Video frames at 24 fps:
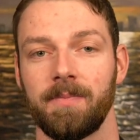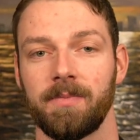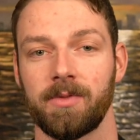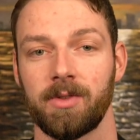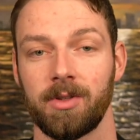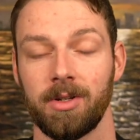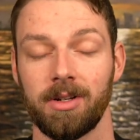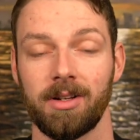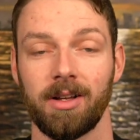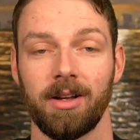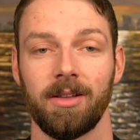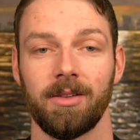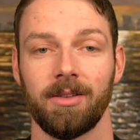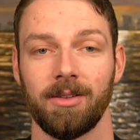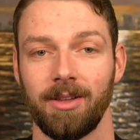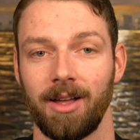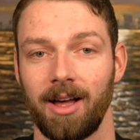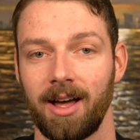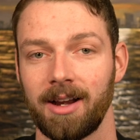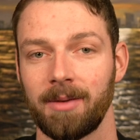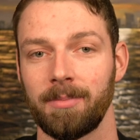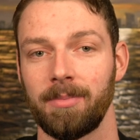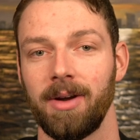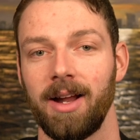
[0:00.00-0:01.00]
took a
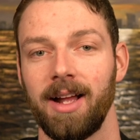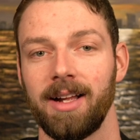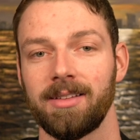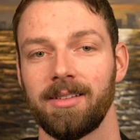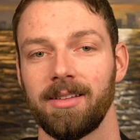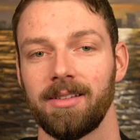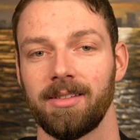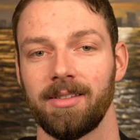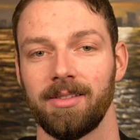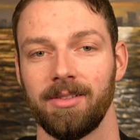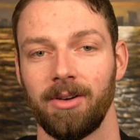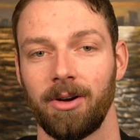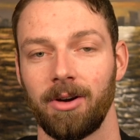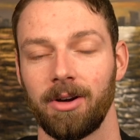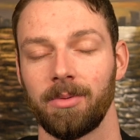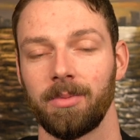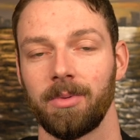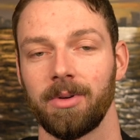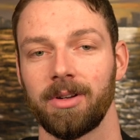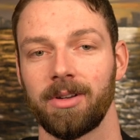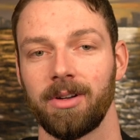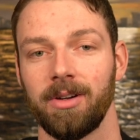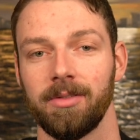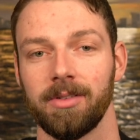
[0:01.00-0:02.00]
lot of practice and hard
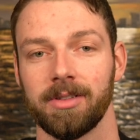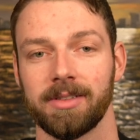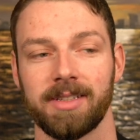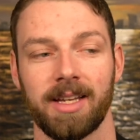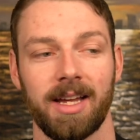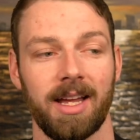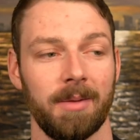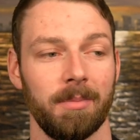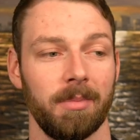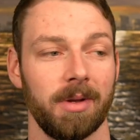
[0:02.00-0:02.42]
work over time.